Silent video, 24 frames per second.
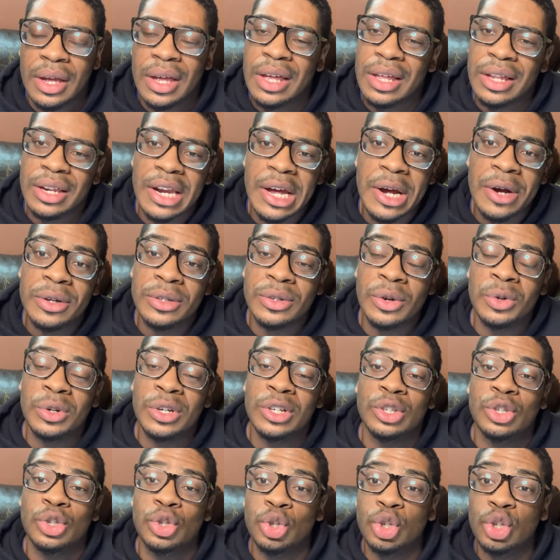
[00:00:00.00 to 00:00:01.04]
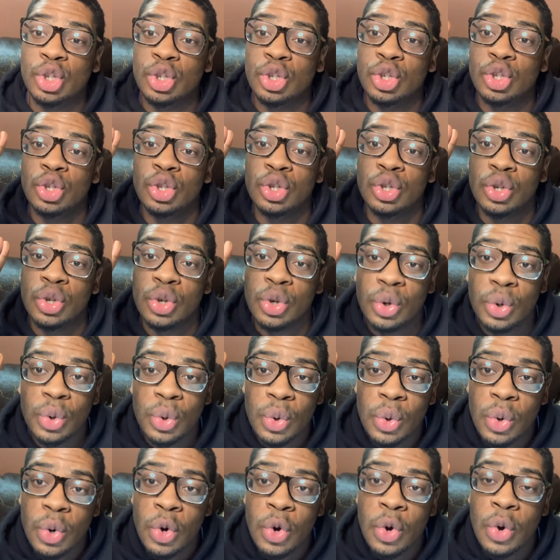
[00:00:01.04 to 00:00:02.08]
there is only
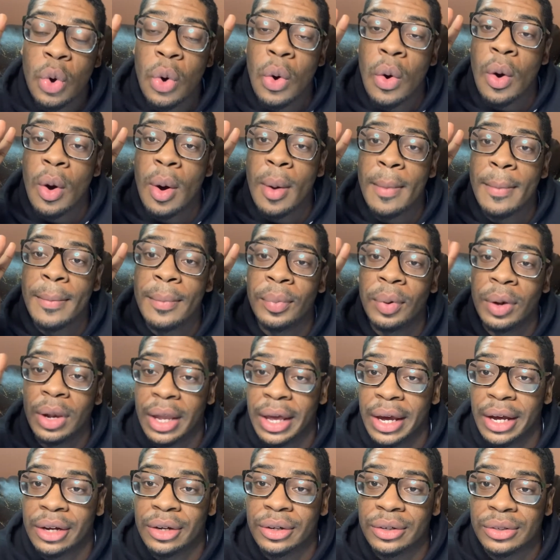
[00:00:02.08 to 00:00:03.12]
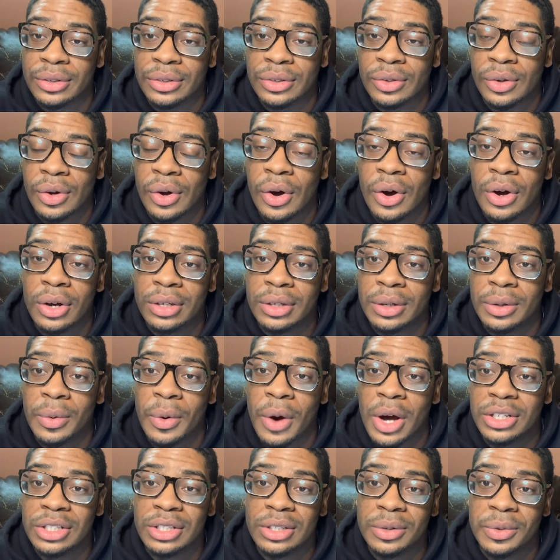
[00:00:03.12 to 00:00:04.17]
two players on the
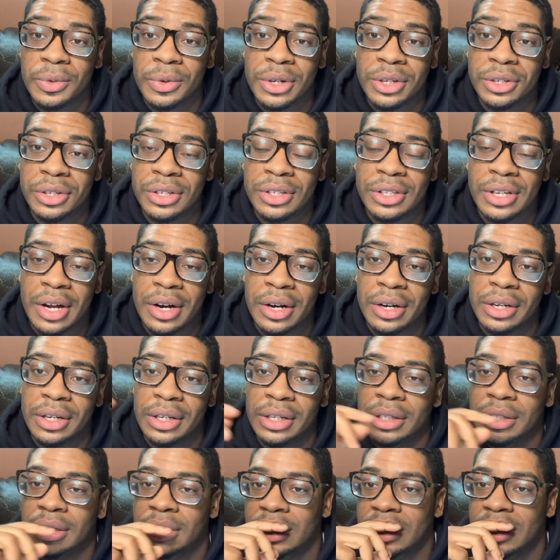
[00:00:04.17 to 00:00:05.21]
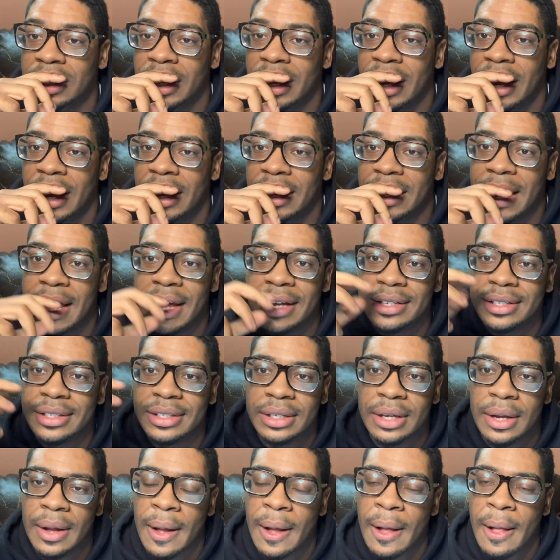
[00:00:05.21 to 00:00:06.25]
Washington Wizards that are good. And that's
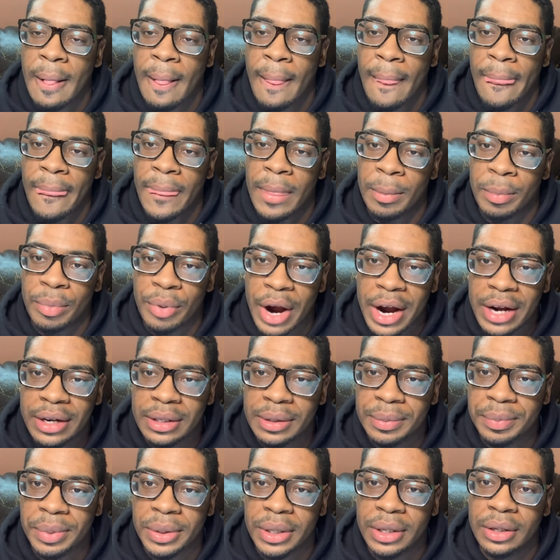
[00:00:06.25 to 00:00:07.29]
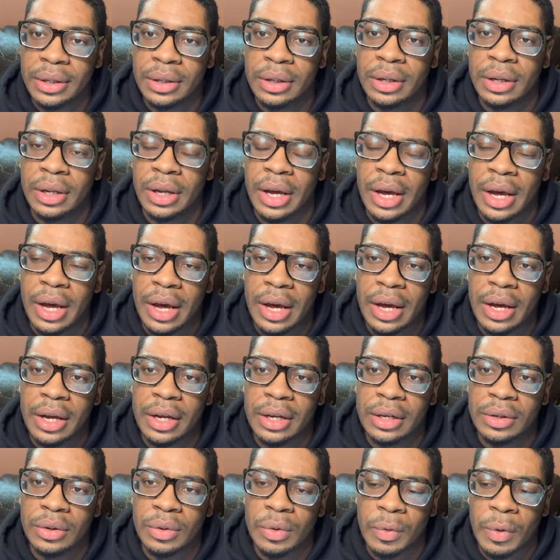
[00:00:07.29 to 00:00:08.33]
Bradley Beal
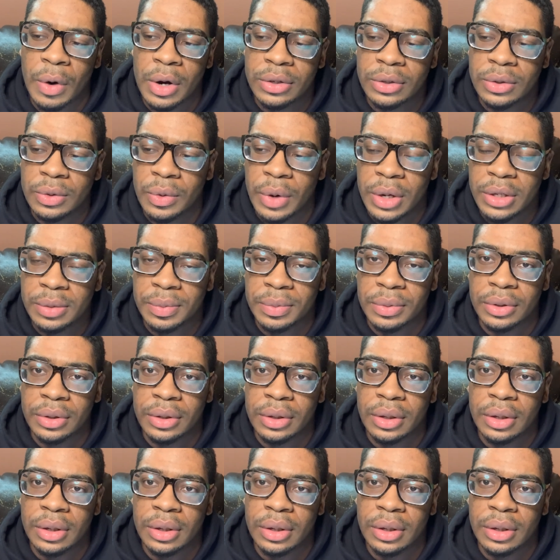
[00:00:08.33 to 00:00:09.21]
and Russell Westbrook.